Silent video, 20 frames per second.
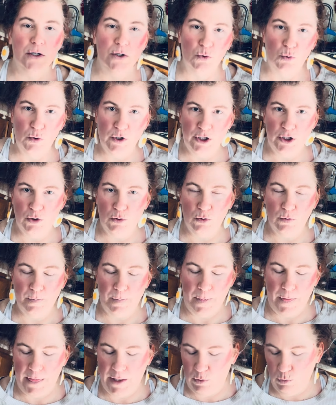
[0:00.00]
when you
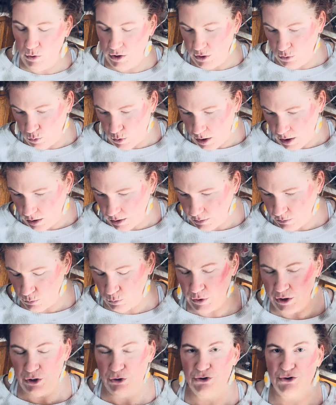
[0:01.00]

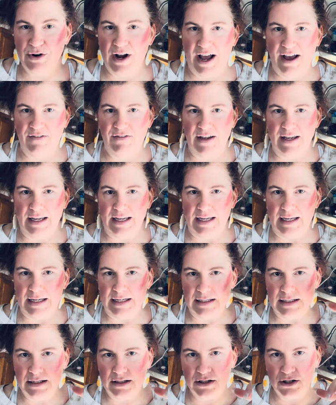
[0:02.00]
drive
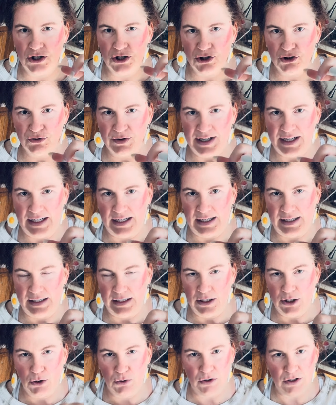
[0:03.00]
into the street.
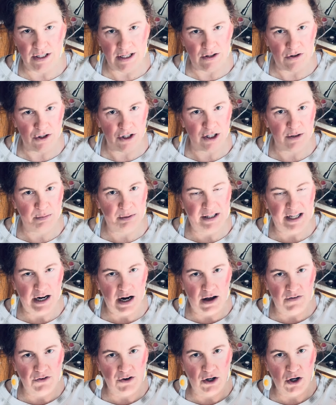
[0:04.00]
You can either split
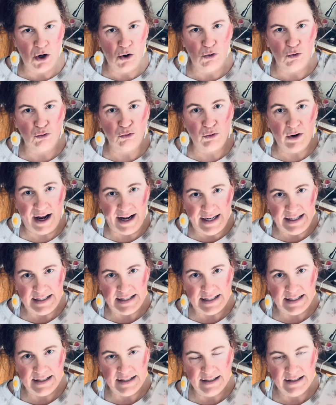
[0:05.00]
off and go
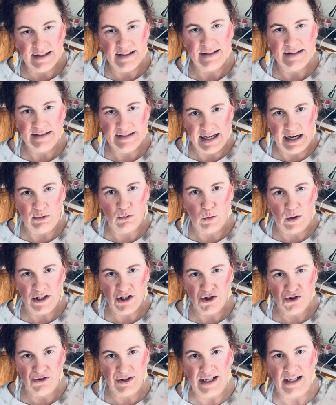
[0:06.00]
right down one
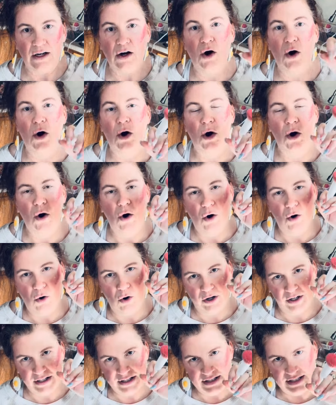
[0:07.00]
street
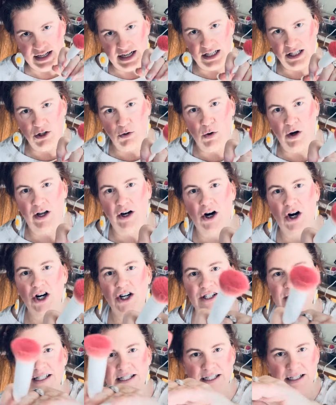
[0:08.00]
or continue on
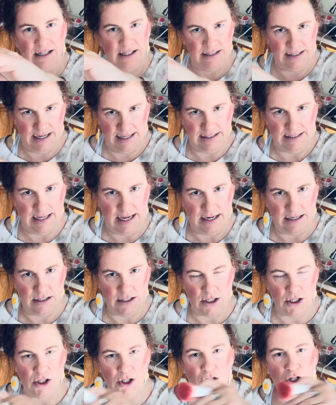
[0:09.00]
ours until it dead
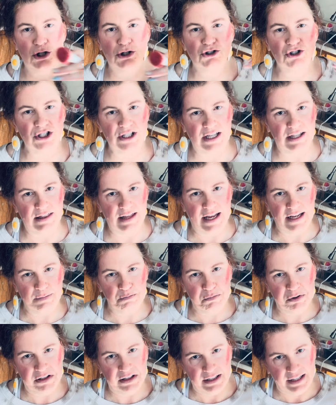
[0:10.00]
end. Usually they
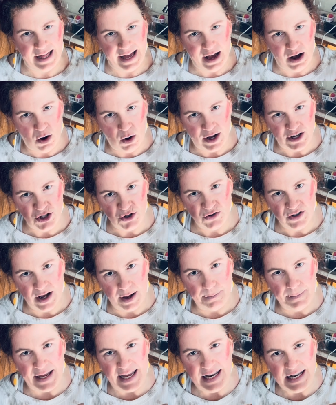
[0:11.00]
plow as you
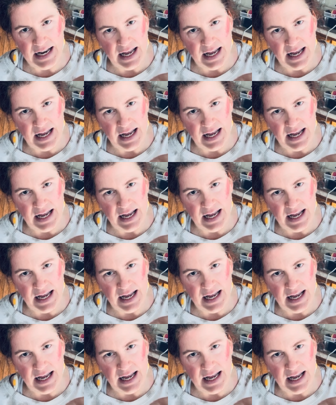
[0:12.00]
come in,